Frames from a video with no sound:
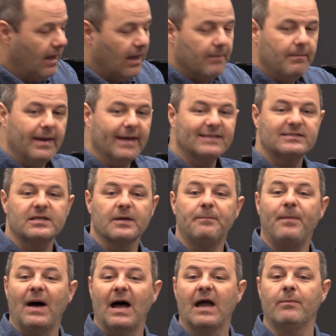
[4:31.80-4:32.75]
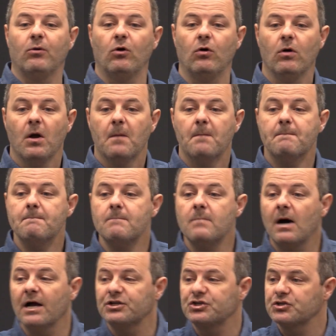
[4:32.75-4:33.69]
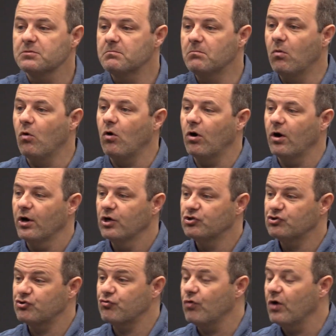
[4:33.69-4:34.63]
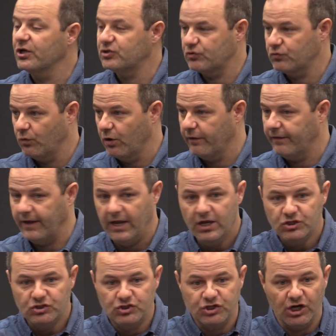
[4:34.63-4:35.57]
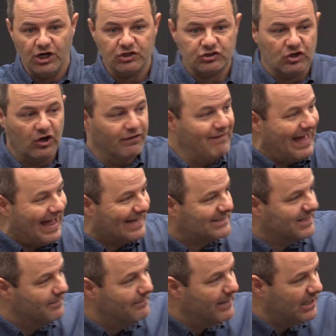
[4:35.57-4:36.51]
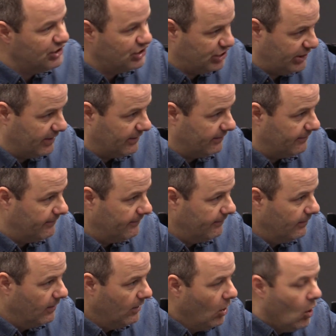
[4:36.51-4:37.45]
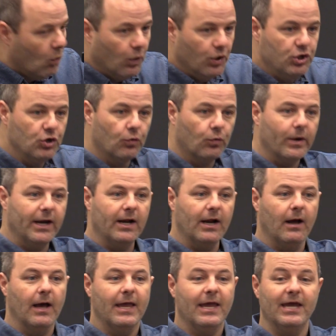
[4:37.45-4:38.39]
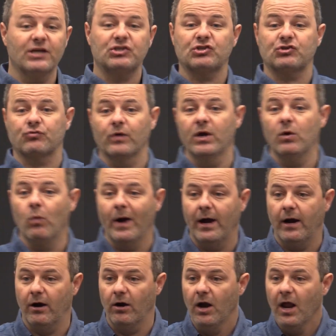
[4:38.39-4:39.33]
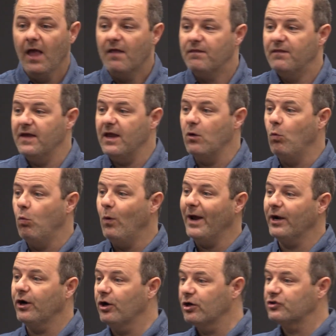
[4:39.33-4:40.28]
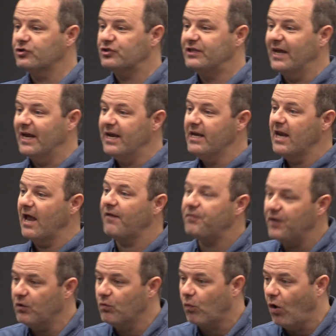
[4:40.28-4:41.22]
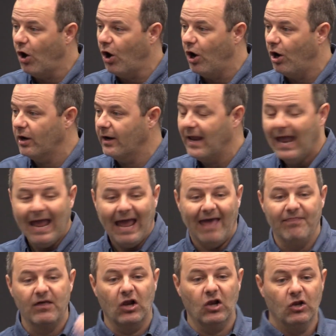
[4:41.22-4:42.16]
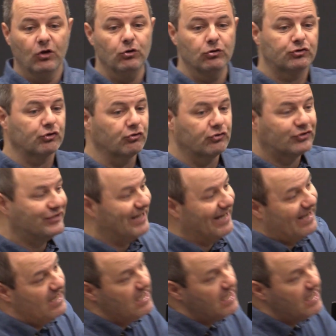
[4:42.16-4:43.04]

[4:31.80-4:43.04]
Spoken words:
It makes the Bible much more trustworthy, just on that dimension. When you read a history where the winners did nothing wrong and the losers did